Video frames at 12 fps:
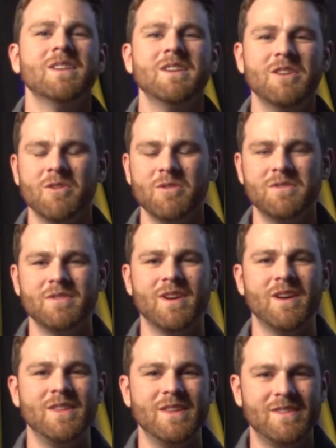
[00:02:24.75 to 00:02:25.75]
You know, it's
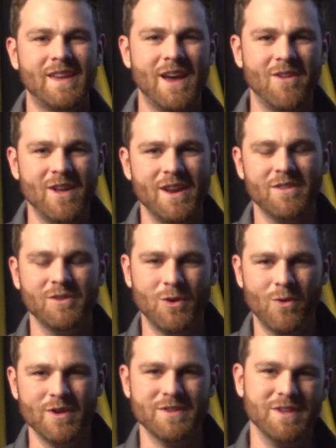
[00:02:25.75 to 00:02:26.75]
uh, the tail end of the
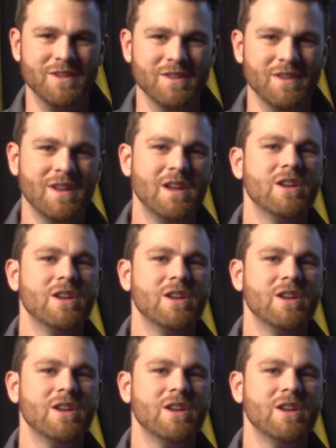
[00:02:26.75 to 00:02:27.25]
tourist season.